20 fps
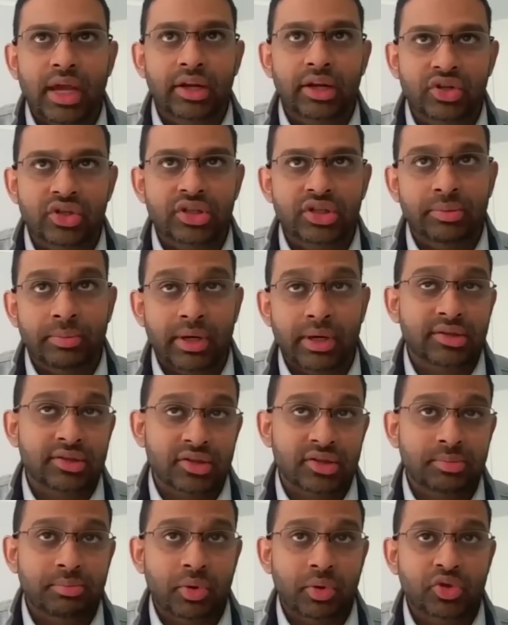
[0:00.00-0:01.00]
energy demands are
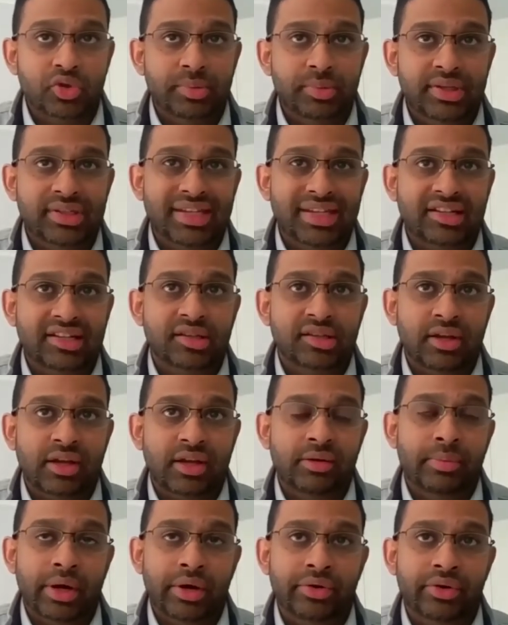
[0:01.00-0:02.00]
supposed to be satisfied
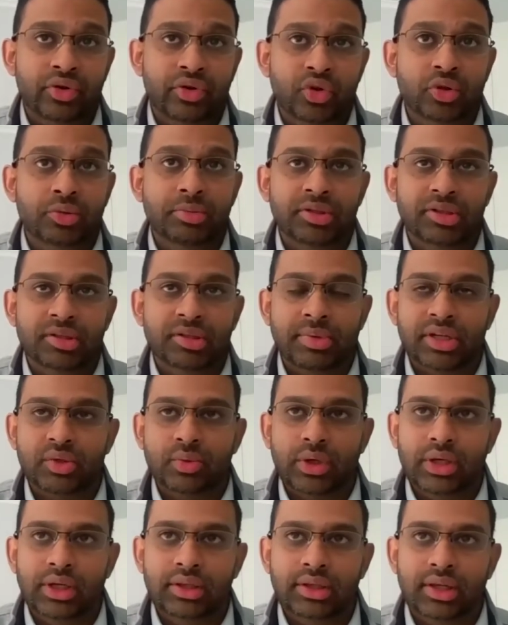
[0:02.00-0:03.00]
by renewables by
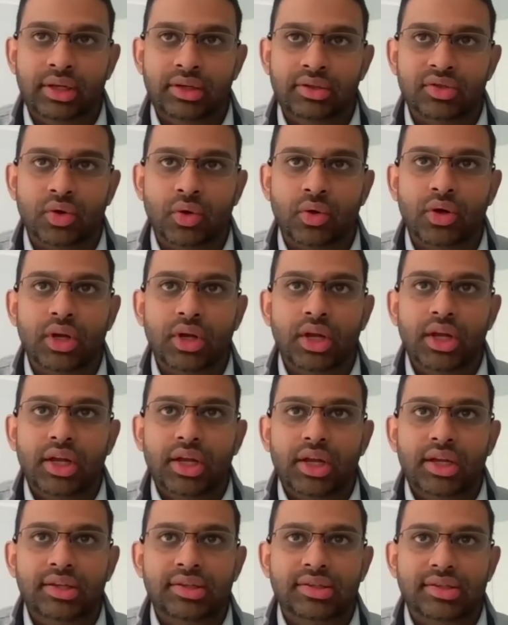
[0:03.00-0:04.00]
2030. So
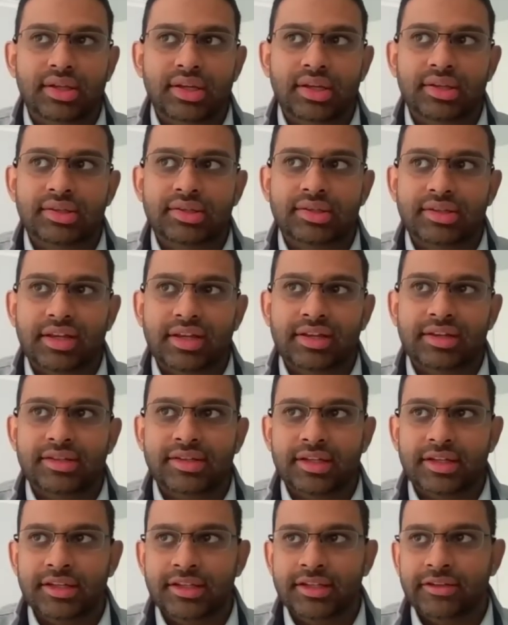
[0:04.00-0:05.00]
it's it's a
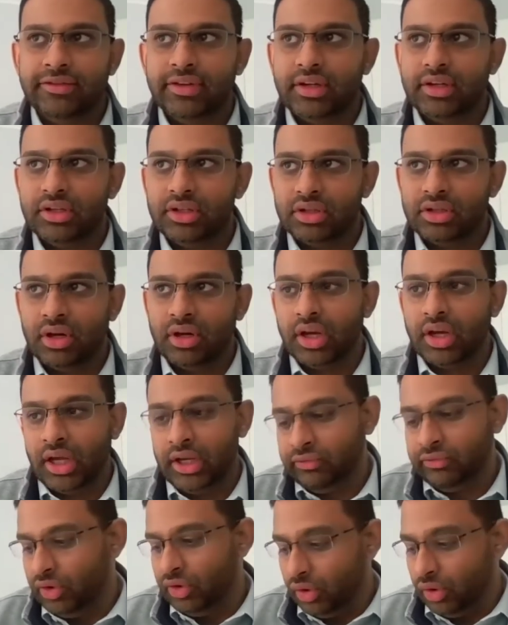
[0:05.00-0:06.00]
significant chunk.
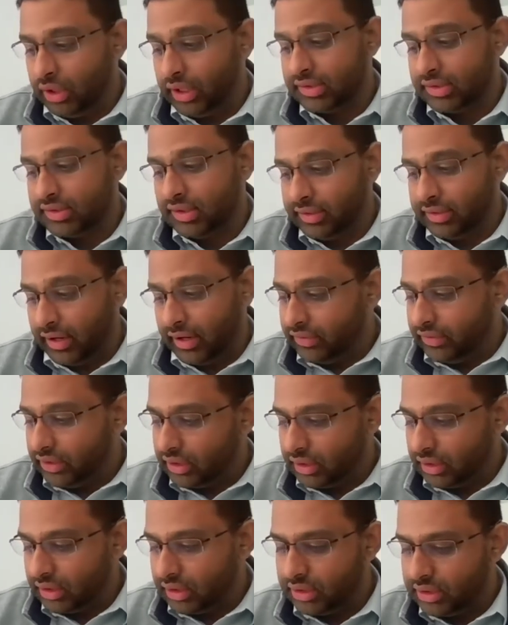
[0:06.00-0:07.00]
And if you look at South
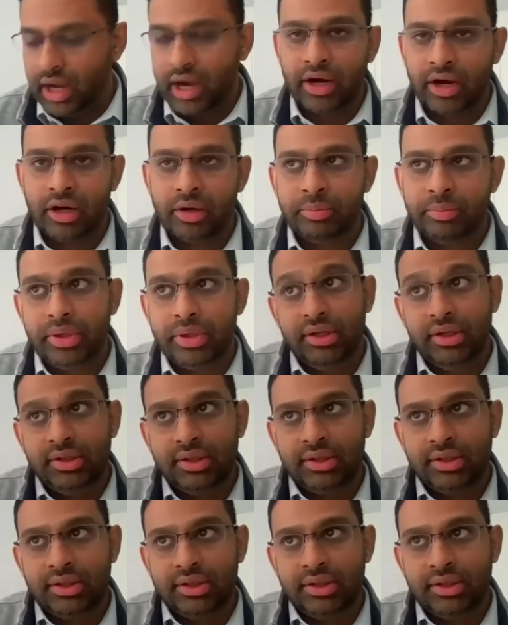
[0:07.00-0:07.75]
Africa, IRP